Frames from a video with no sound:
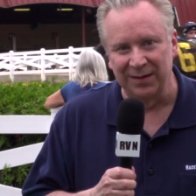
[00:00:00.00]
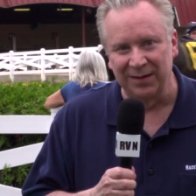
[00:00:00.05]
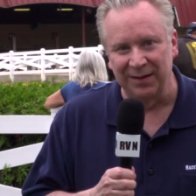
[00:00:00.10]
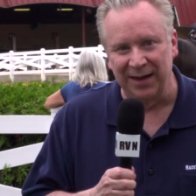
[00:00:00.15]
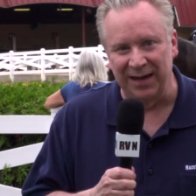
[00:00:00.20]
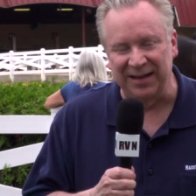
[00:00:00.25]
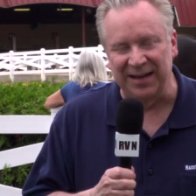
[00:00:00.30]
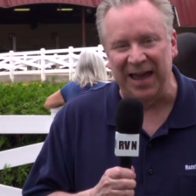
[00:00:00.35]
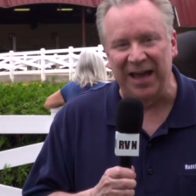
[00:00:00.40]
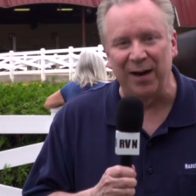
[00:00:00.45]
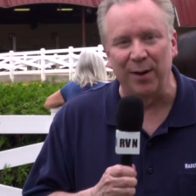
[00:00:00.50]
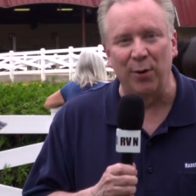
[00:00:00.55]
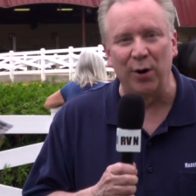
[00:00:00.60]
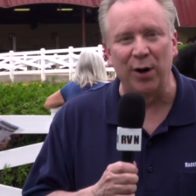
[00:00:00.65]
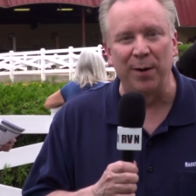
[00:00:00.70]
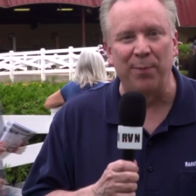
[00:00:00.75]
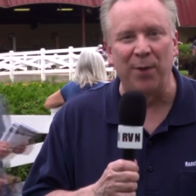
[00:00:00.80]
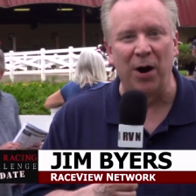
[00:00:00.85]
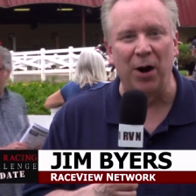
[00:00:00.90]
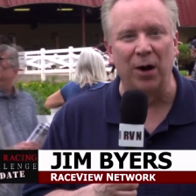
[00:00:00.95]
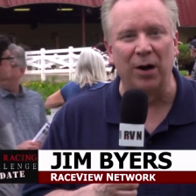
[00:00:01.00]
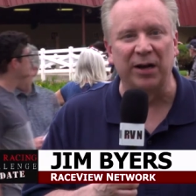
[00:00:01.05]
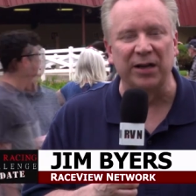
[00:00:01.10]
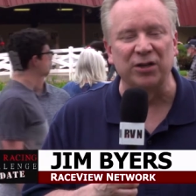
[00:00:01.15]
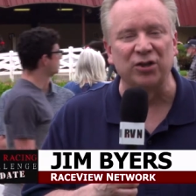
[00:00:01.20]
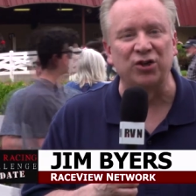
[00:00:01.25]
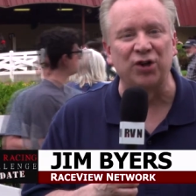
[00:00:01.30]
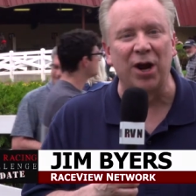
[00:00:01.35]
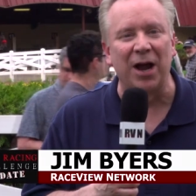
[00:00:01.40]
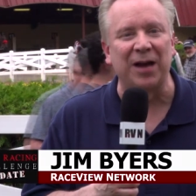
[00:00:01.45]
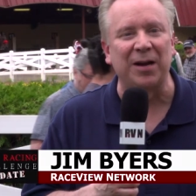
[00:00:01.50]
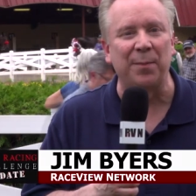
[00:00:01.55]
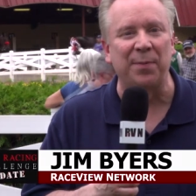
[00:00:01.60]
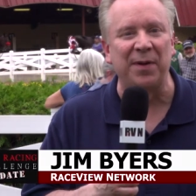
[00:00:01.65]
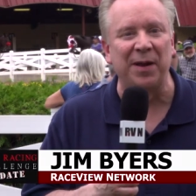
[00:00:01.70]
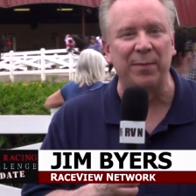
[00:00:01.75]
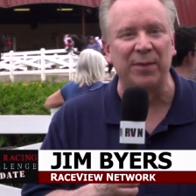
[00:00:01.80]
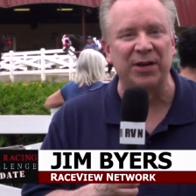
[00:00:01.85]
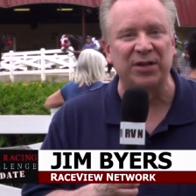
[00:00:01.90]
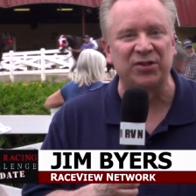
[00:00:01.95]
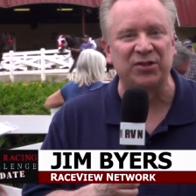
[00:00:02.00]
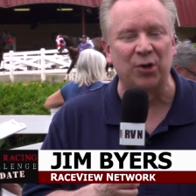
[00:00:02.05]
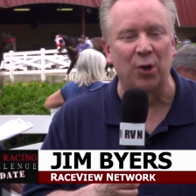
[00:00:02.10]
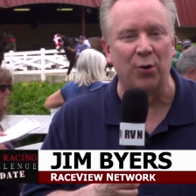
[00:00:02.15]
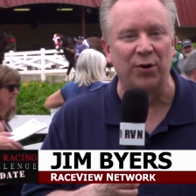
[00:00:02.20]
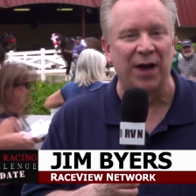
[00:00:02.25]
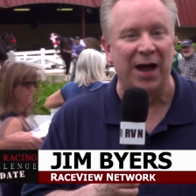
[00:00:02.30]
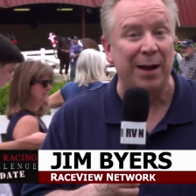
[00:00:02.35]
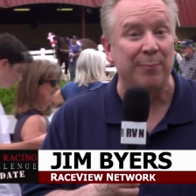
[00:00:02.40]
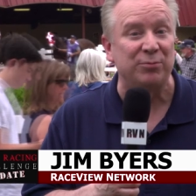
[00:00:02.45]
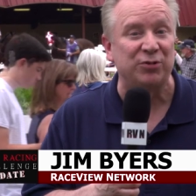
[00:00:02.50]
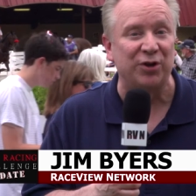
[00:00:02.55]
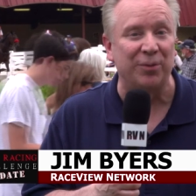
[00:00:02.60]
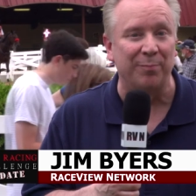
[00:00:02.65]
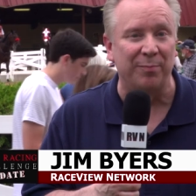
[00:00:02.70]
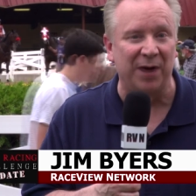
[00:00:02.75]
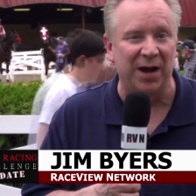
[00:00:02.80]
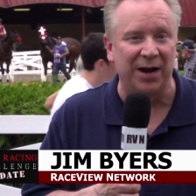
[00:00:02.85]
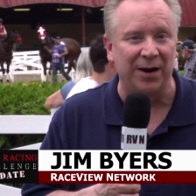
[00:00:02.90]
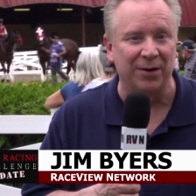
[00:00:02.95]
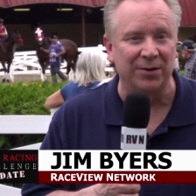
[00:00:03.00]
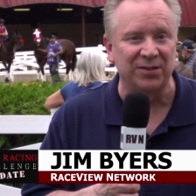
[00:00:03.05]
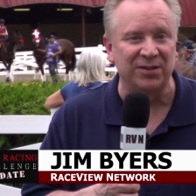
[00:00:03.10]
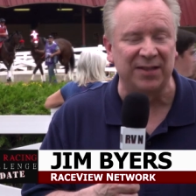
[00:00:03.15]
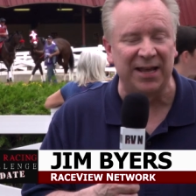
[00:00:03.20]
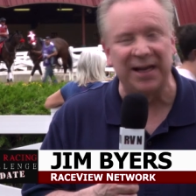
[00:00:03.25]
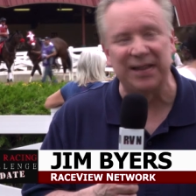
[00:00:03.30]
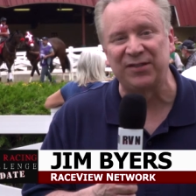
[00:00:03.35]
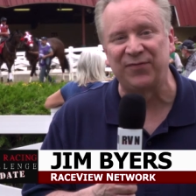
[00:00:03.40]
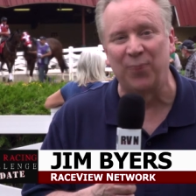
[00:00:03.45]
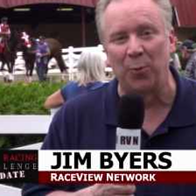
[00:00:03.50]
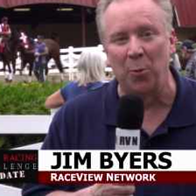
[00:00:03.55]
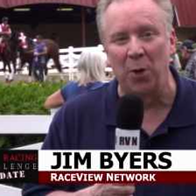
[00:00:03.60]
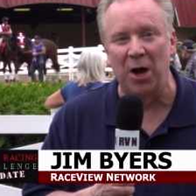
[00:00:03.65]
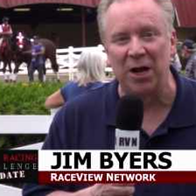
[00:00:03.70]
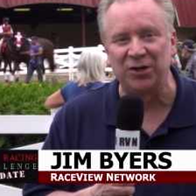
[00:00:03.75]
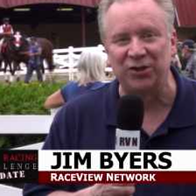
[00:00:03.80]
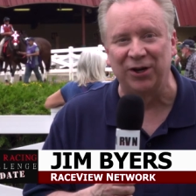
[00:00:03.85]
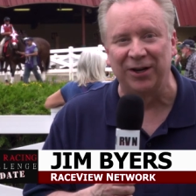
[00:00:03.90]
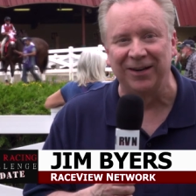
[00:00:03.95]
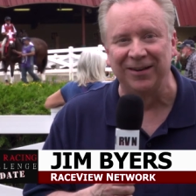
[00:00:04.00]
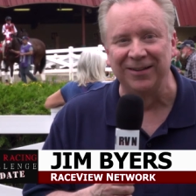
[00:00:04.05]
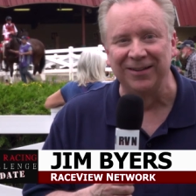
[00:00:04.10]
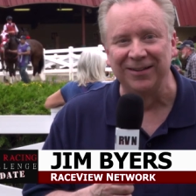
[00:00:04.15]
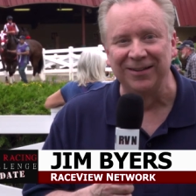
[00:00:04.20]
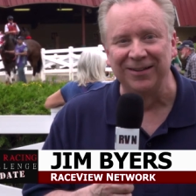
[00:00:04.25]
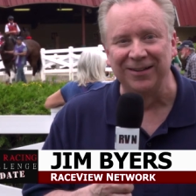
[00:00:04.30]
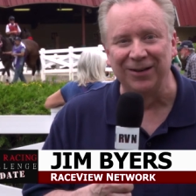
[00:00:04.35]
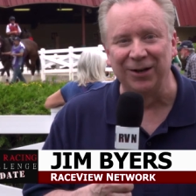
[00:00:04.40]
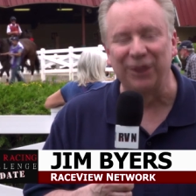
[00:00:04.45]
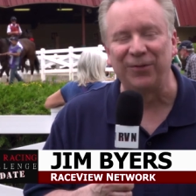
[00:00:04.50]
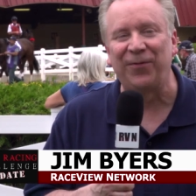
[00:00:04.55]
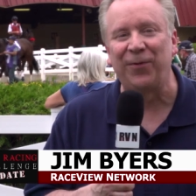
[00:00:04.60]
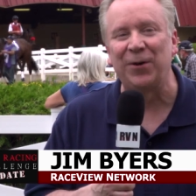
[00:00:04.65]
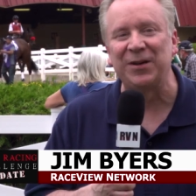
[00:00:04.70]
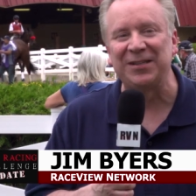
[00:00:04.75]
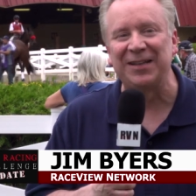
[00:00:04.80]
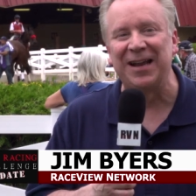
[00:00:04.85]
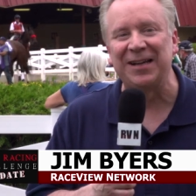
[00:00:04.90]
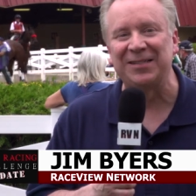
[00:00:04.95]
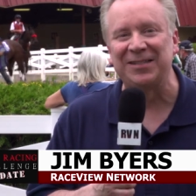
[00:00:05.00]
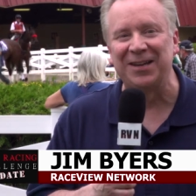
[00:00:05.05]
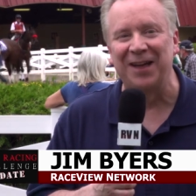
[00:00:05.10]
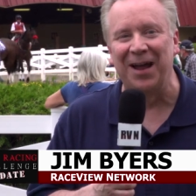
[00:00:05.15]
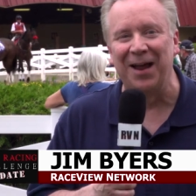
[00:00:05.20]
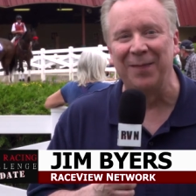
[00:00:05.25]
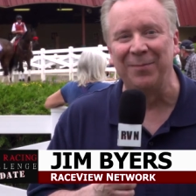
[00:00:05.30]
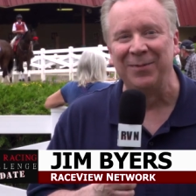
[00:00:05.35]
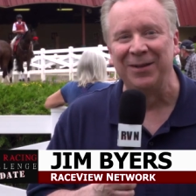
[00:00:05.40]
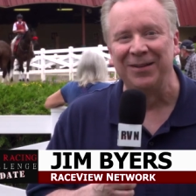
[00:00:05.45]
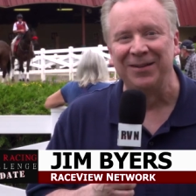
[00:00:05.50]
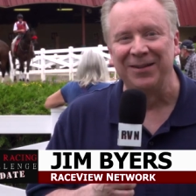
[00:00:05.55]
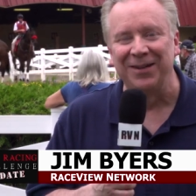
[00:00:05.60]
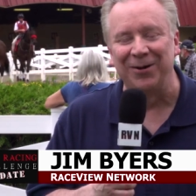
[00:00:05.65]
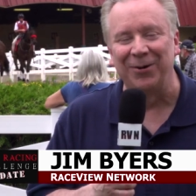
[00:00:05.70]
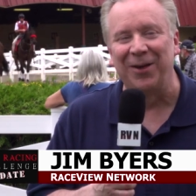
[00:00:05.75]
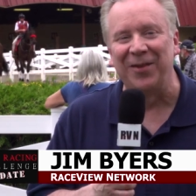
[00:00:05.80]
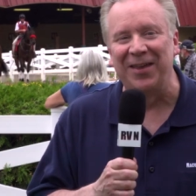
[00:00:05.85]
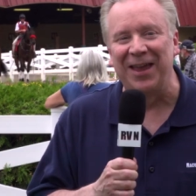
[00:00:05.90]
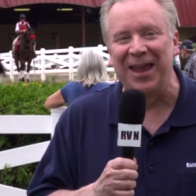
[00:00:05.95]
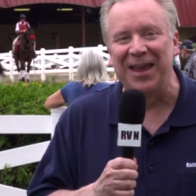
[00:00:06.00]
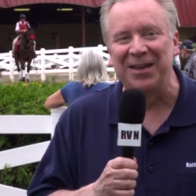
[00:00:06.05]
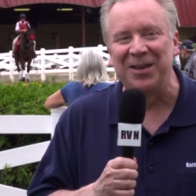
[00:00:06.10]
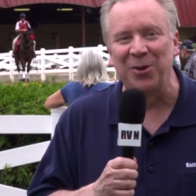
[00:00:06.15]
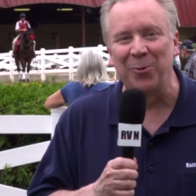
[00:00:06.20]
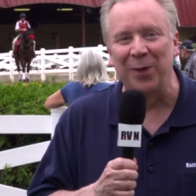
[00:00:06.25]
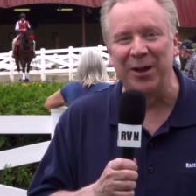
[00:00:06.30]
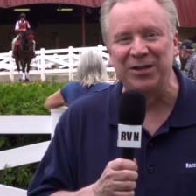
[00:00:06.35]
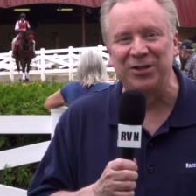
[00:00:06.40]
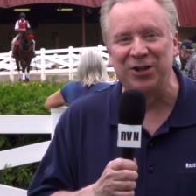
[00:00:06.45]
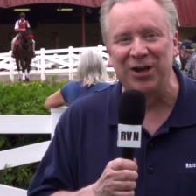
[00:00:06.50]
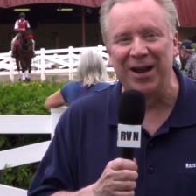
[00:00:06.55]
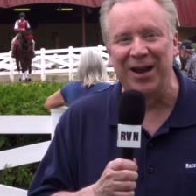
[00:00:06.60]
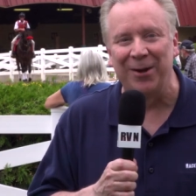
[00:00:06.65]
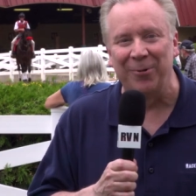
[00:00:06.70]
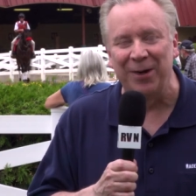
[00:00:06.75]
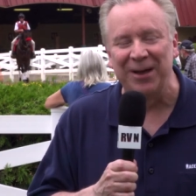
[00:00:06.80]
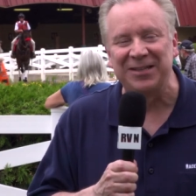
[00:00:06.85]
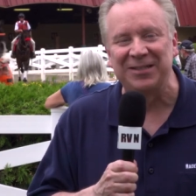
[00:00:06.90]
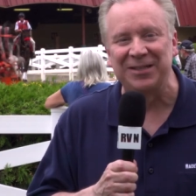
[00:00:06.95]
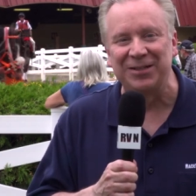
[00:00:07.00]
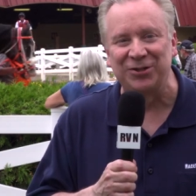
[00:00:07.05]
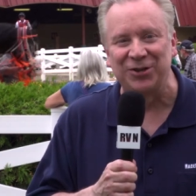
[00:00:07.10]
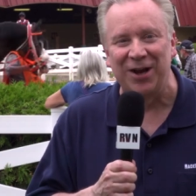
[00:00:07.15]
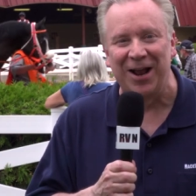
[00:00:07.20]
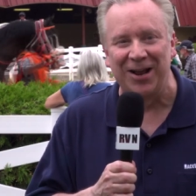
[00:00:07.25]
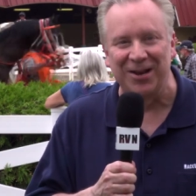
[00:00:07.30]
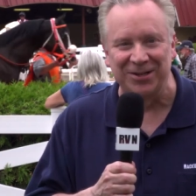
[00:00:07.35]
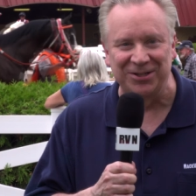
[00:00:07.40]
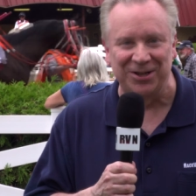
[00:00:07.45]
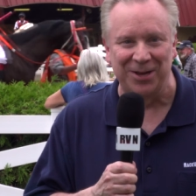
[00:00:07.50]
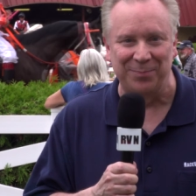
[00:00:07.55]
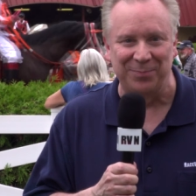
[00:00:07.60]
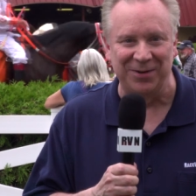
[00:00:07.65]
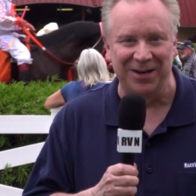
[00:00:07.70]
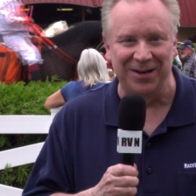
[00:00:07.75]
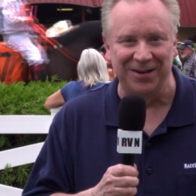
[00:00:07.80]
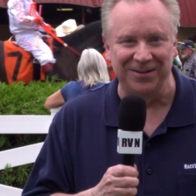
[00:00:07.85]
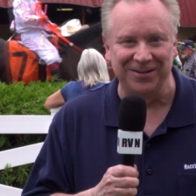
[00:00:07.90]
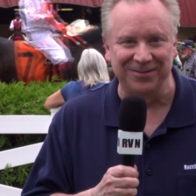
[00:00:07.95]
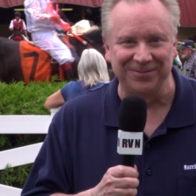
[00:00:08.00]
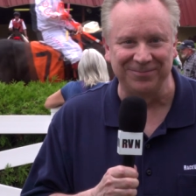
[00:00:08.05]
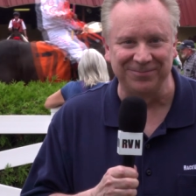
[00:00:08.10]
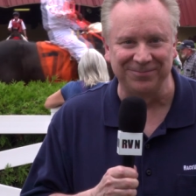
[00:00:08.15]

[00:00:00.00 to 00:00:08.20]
At Canterbury Park in Shakopee, Minnesota, I'm Jim Byers. Thanks for watching. Look for us next time here on the A Q H A Racing Challenge Update.